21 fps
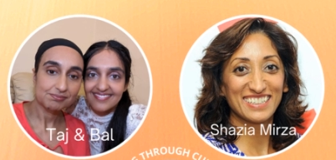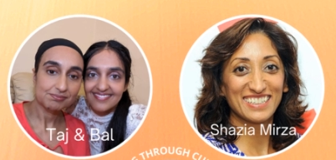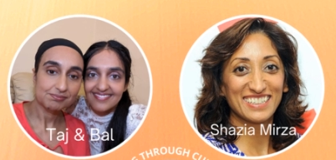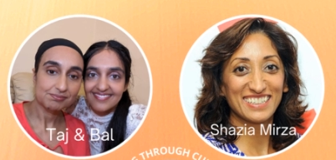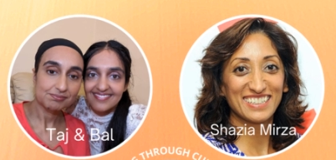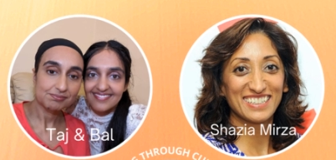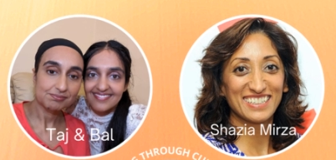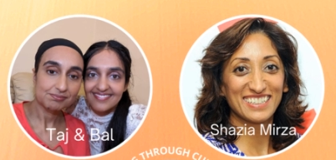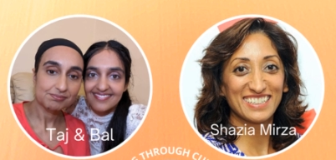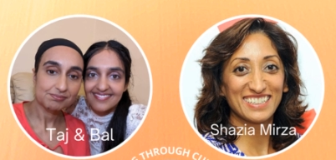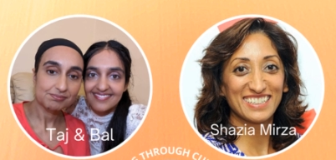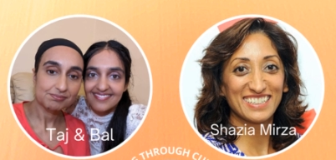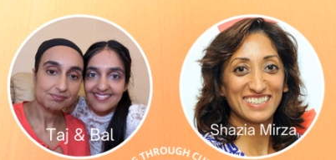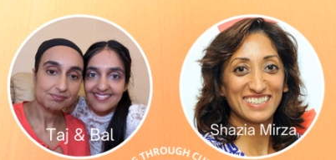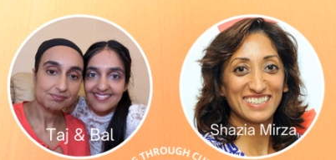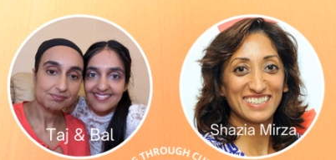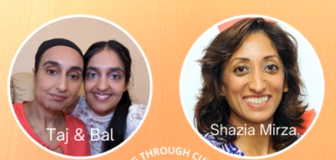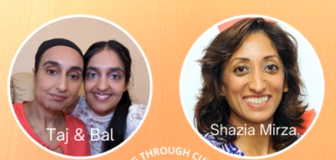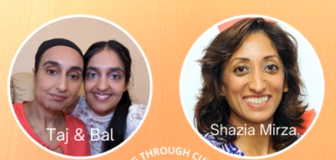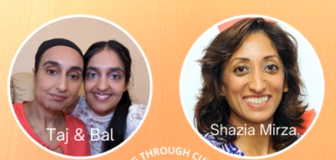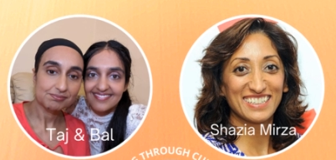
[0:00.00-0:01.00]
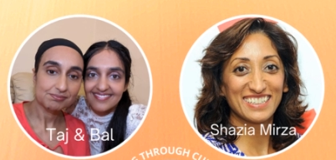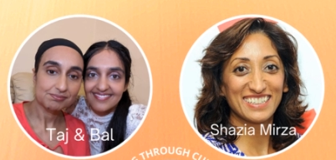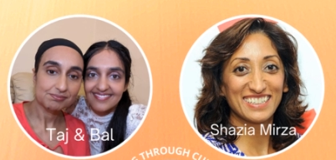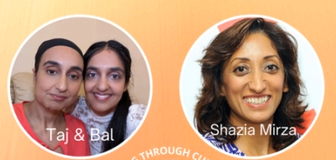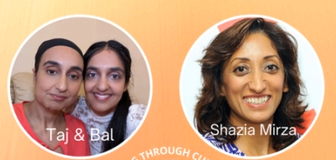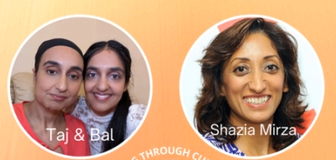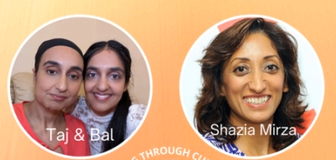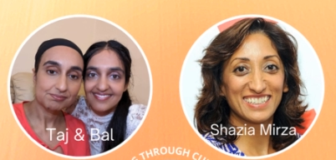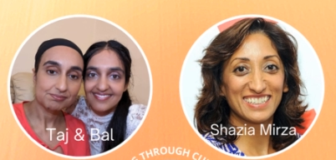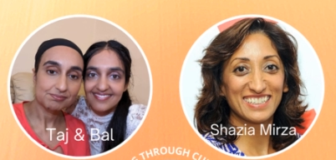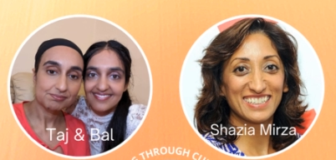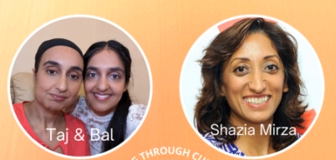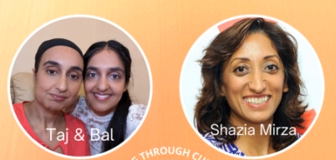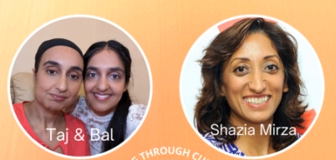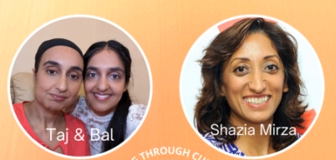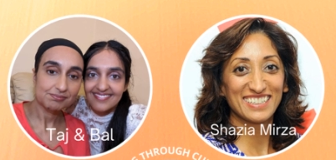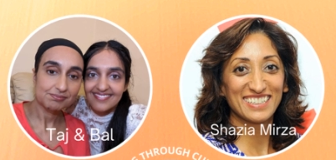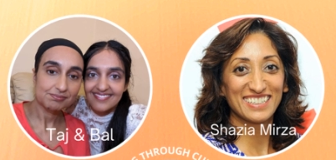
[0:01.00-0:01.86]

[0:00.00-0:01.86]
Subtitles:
No one is speaking in this clip.